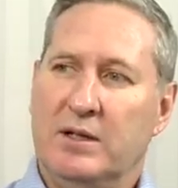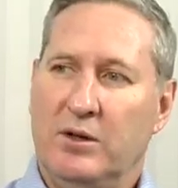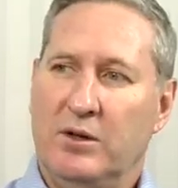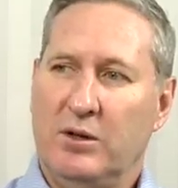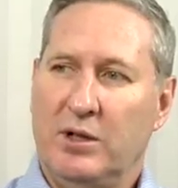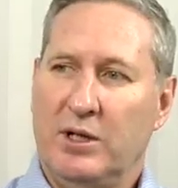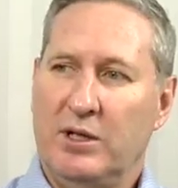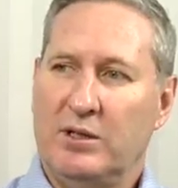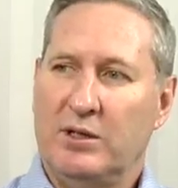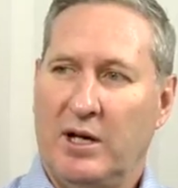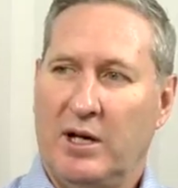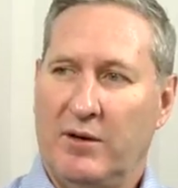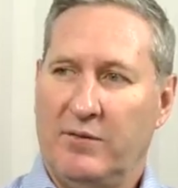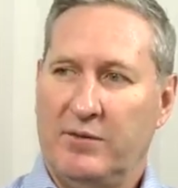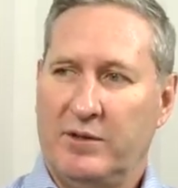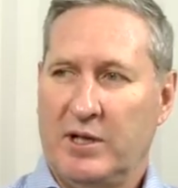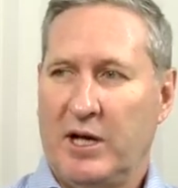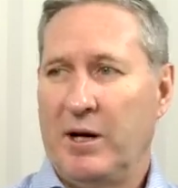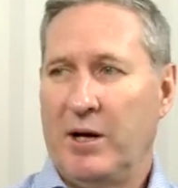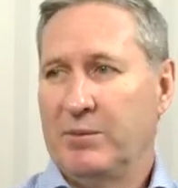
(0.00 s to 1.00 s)
you need to have
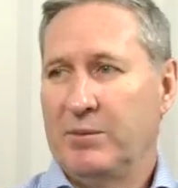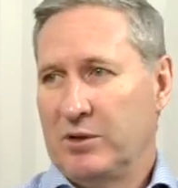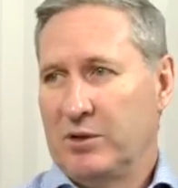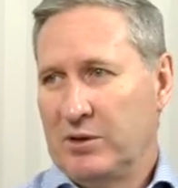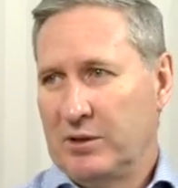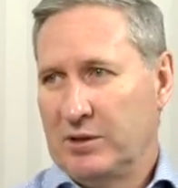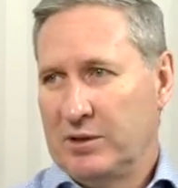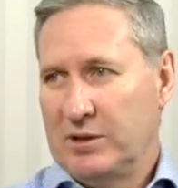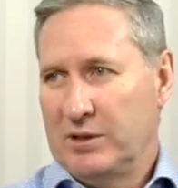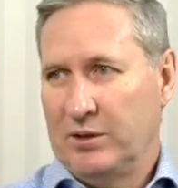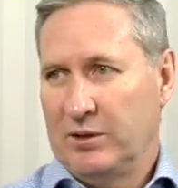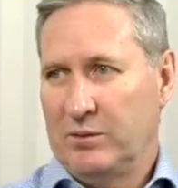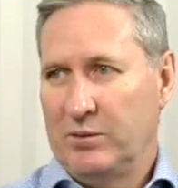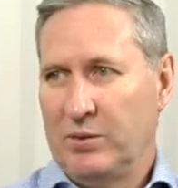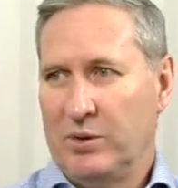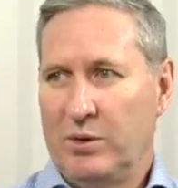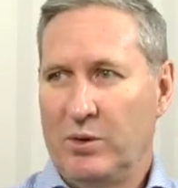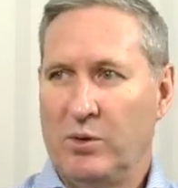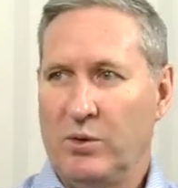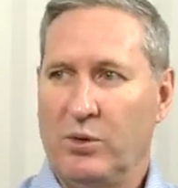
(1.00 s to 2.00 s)
time to consult
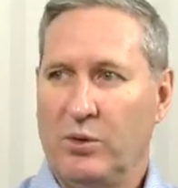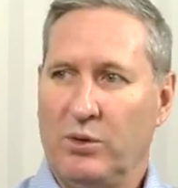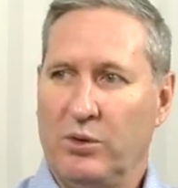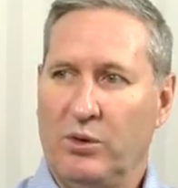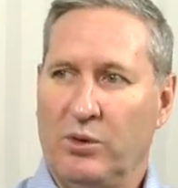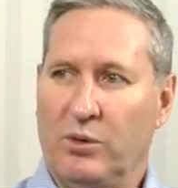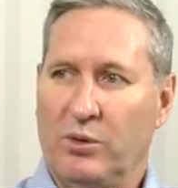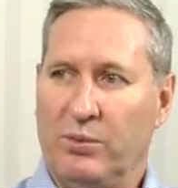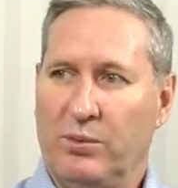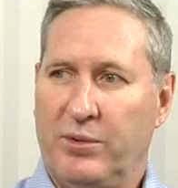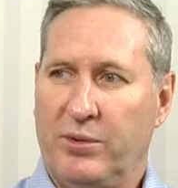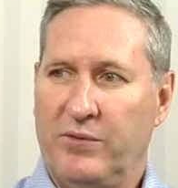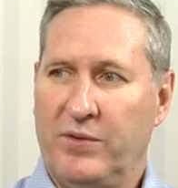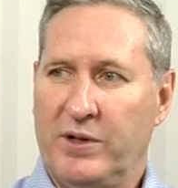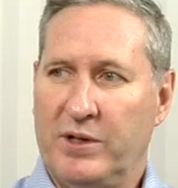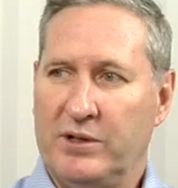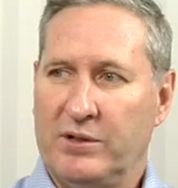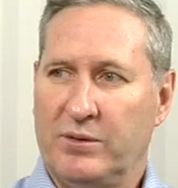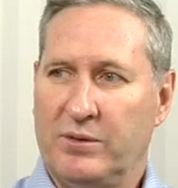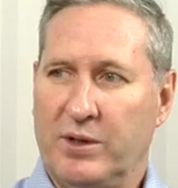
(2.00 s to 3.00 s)
with your, your
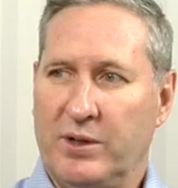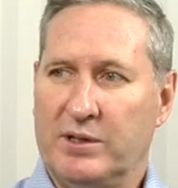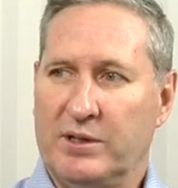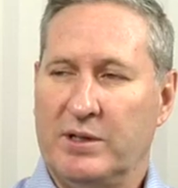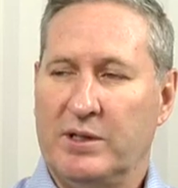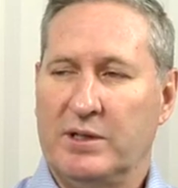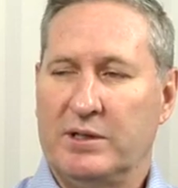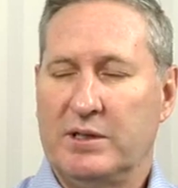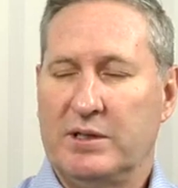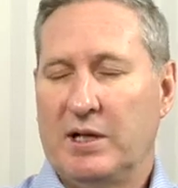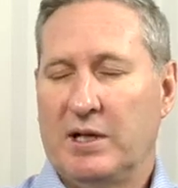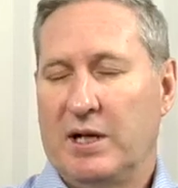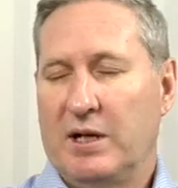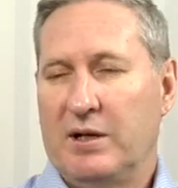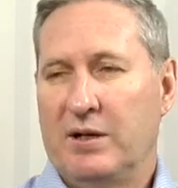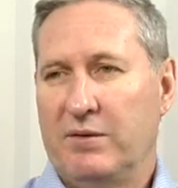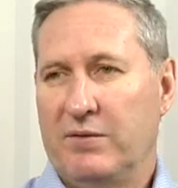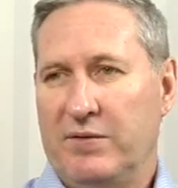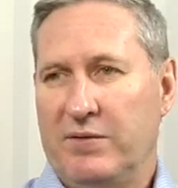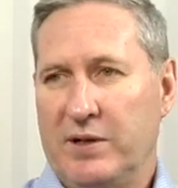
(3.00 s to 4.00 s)
provincial residents, and they
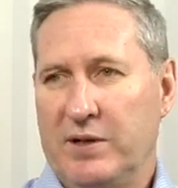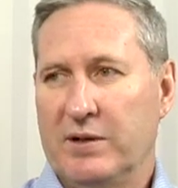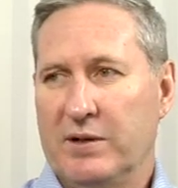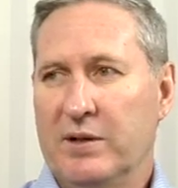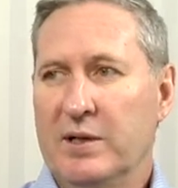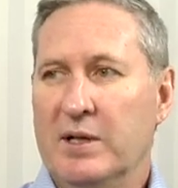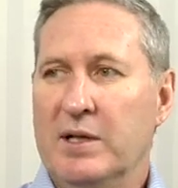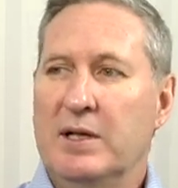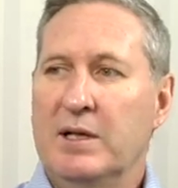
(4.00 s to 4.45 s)
didn't feel